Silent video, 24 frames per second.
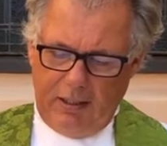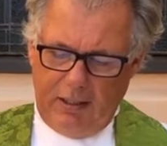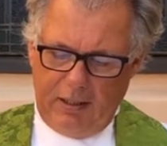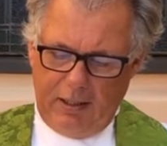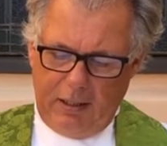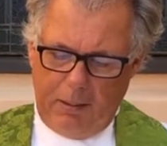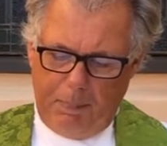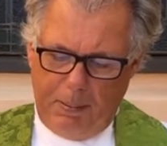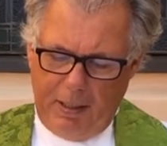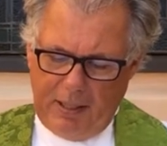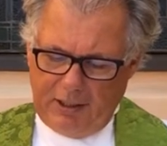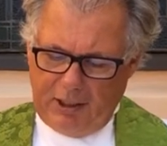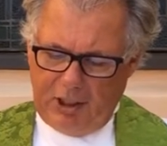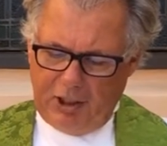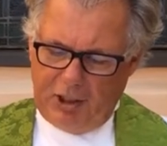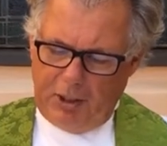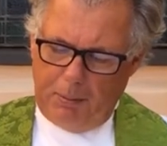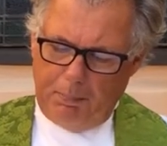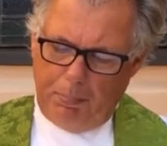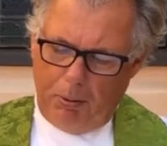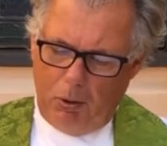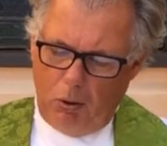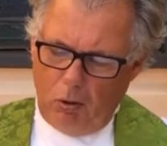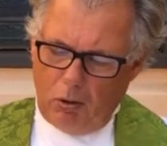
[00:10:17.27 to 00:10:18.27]
The passage
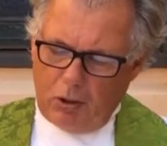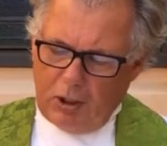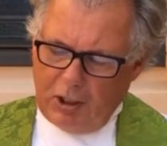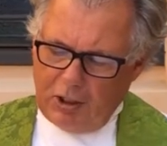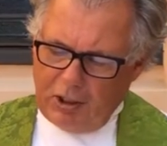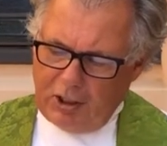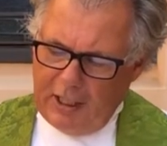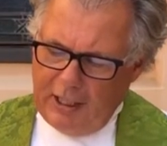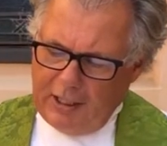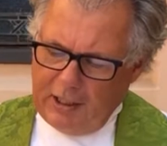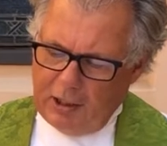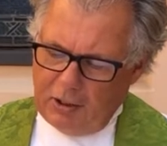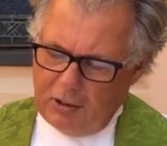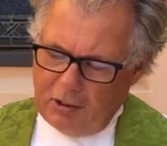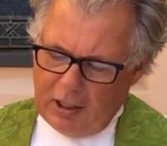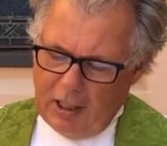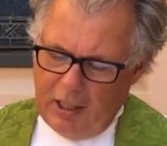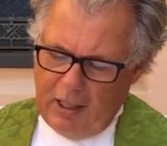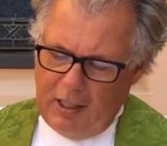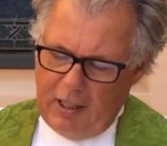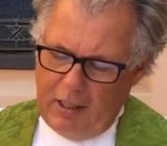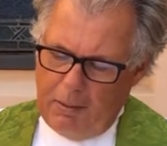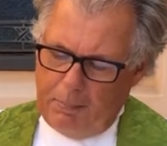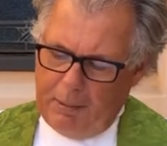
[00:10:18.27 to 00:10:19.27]
in Paul continues,
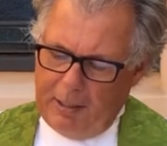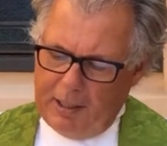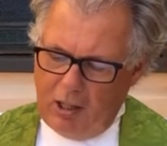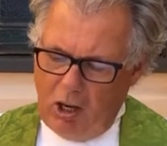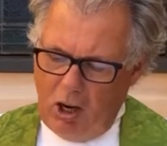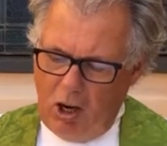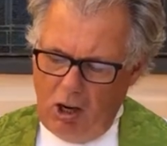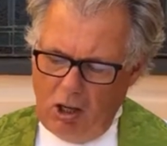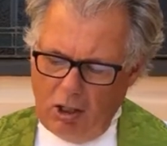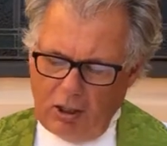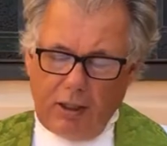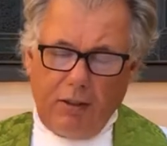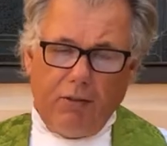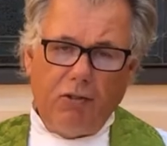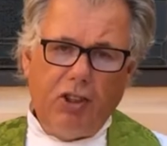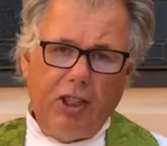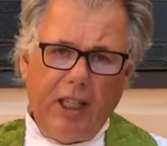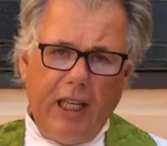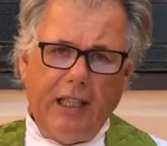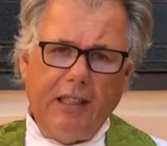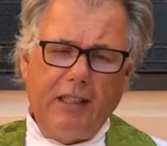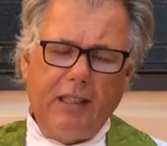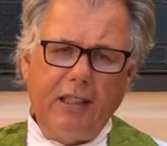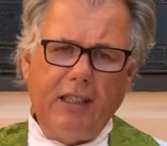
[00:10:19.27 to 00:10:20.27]
"Because of
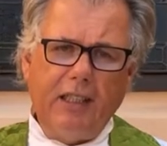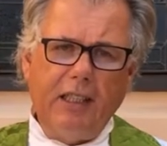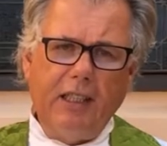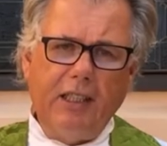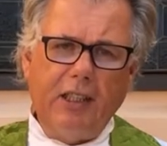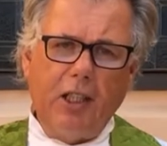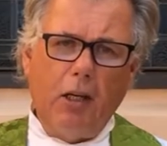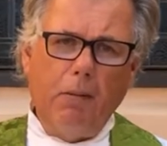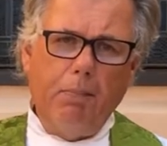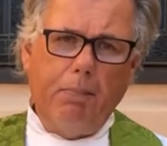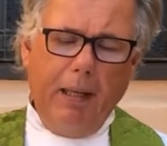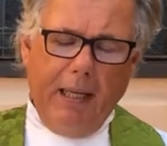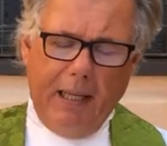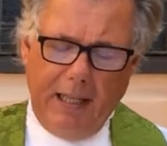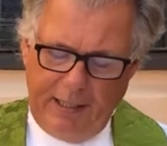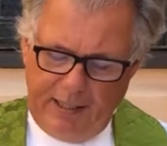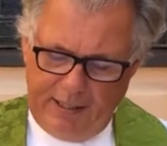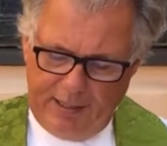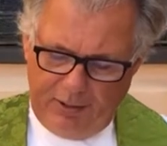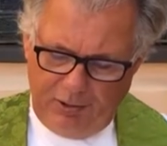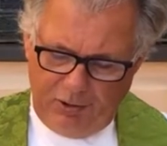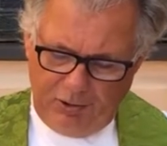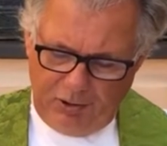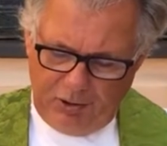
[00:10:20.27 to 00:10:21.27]
Jesus'
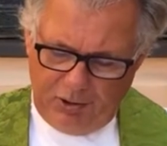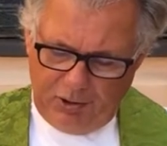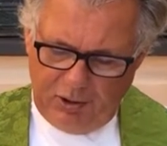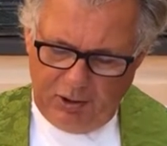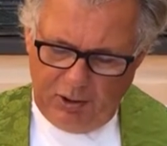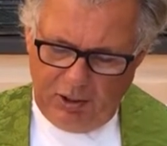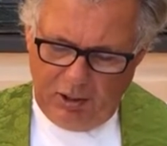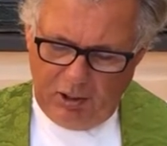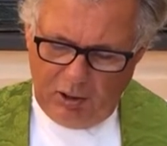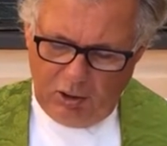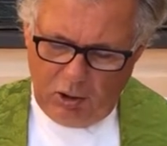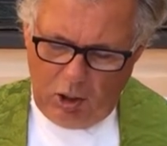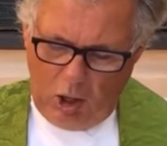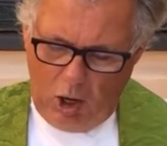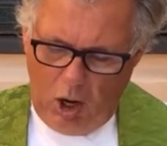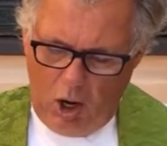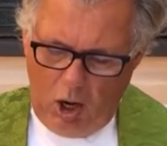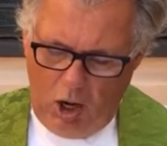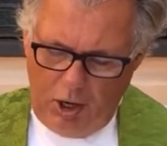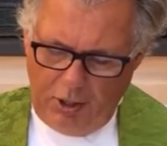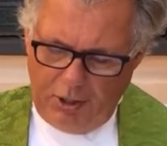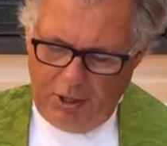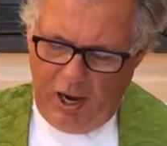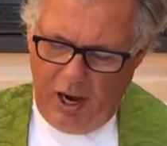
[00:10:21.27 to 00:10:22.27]
obedience,
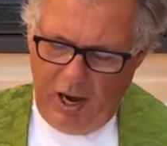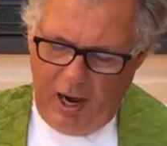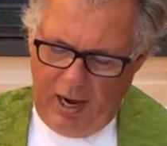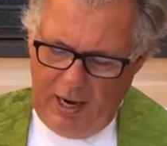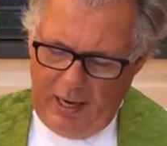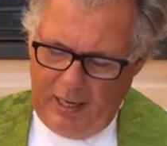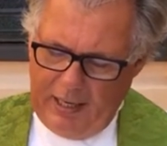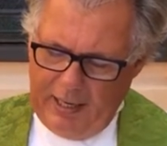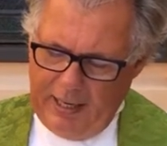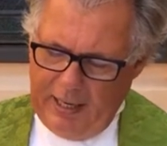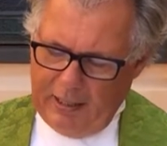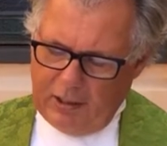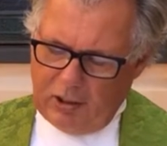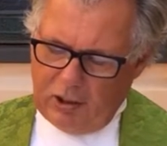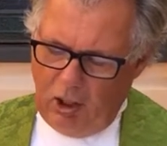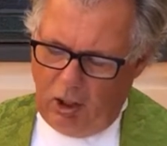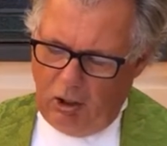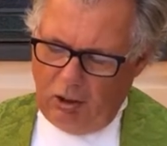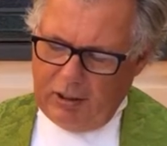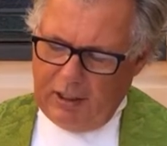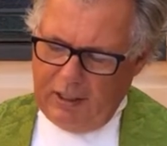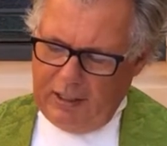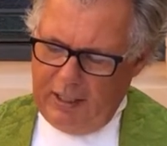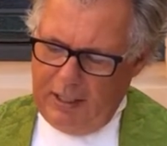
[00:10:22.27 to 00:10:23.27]
God highly
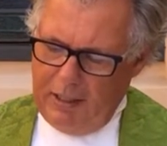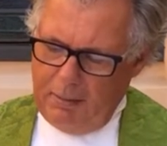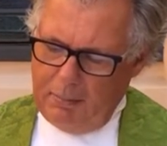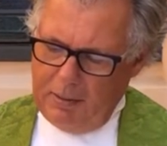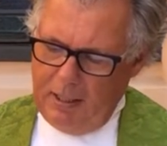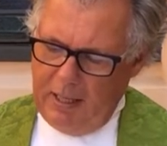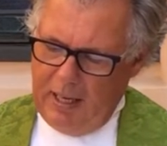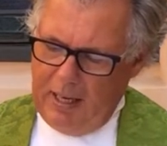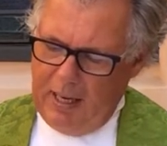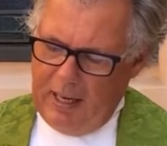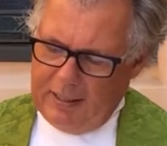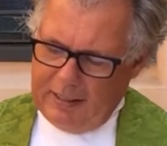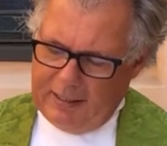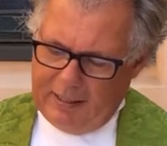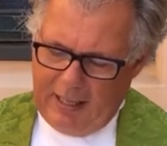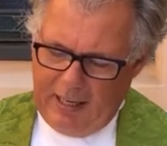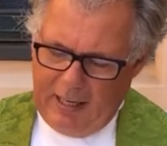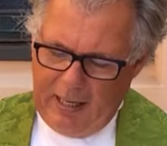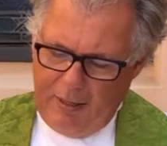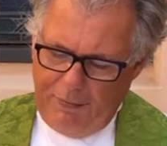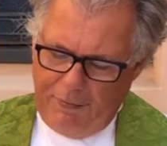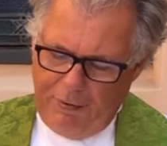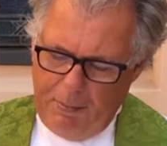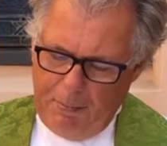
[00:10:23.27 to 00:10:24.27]
exalted him and
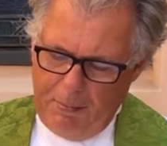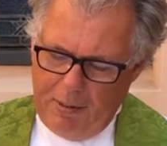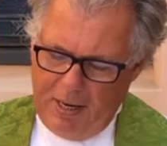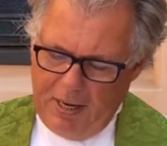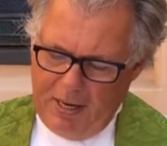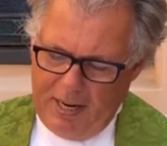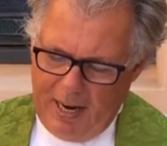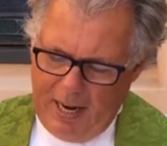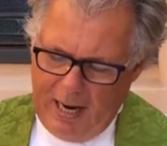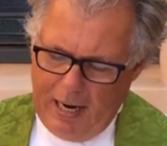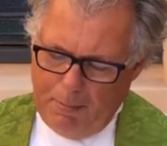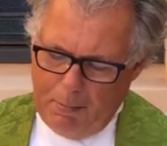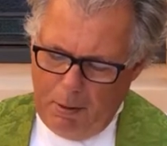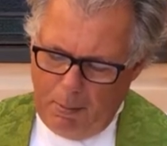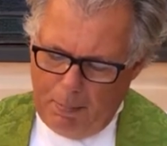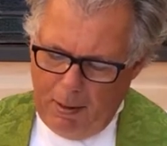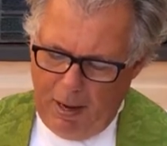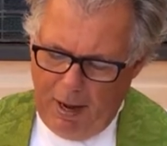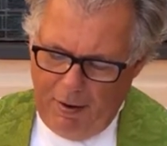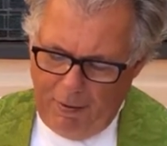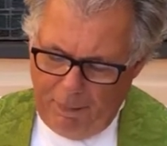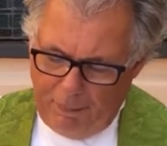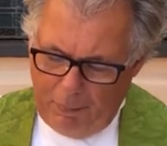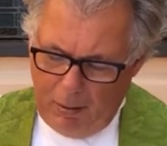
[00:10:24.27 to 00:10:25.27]
gave him the name
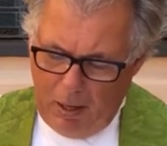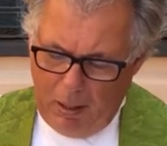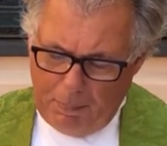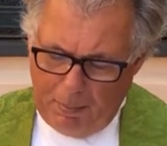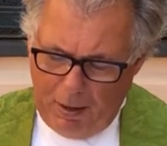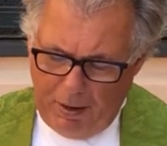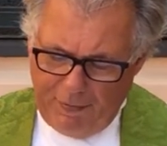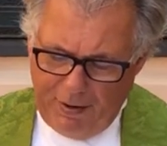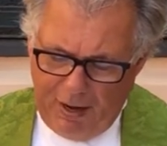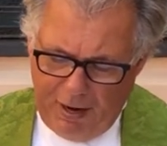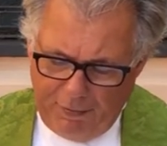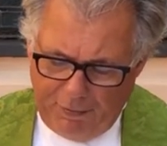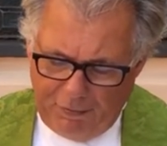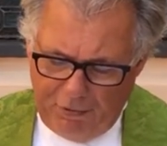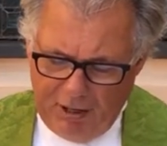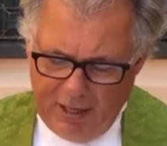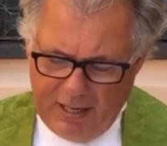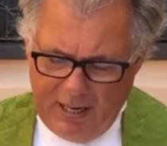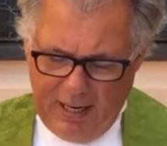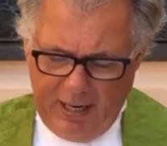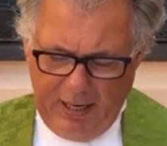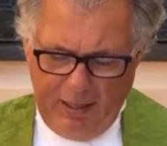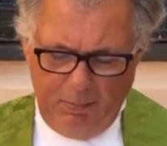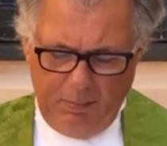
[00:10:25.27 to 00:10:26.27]
above every
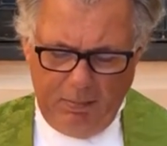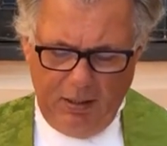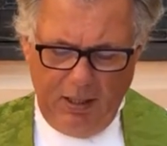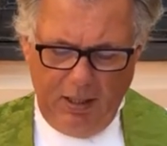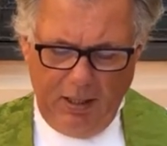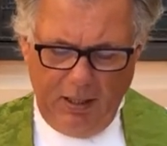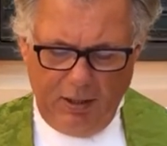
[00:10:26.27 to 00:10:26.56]
name,